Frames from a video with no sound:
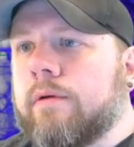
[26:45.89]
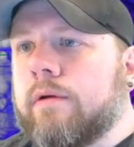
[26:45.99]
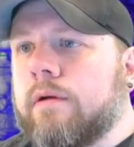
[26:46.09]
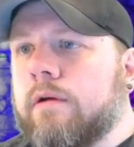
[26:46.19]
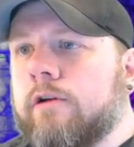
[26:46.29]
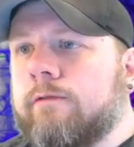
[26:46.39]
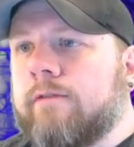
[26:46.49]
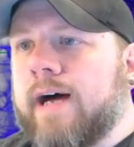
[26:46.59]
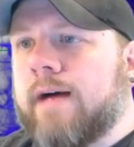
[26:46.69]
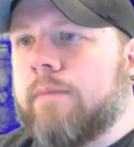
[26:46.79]
We're doing a
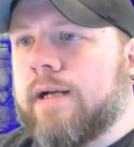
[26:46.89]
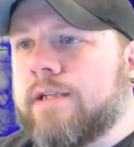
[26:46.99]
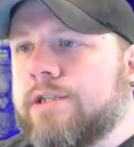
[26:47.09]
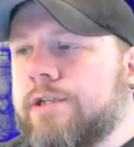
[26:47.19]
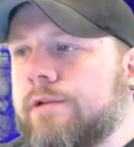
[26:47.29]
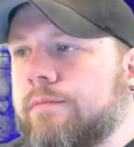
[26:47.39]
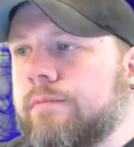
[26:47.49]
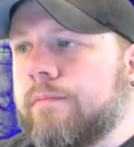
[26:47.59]
divide by 2.